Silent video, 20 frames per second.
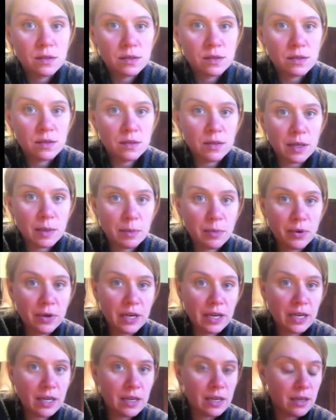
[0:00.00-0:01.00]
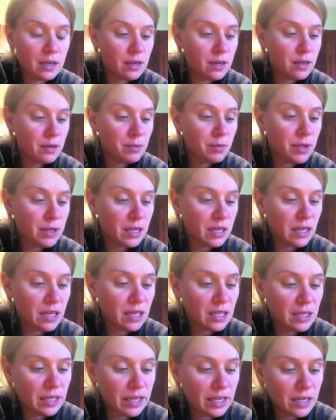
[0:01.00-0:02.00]
So I put the
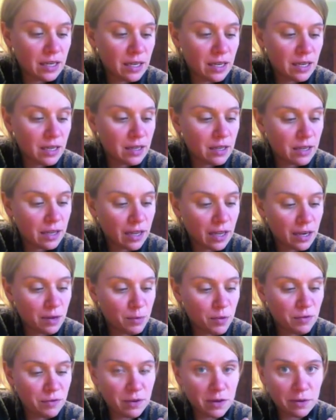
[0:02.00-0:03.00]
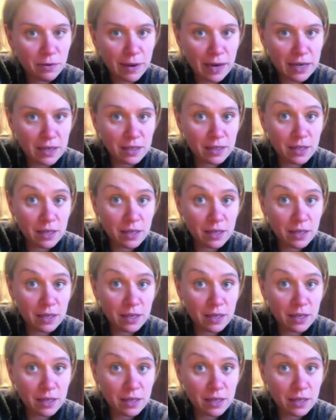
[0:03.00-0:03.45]
needle in, I kind of move it around a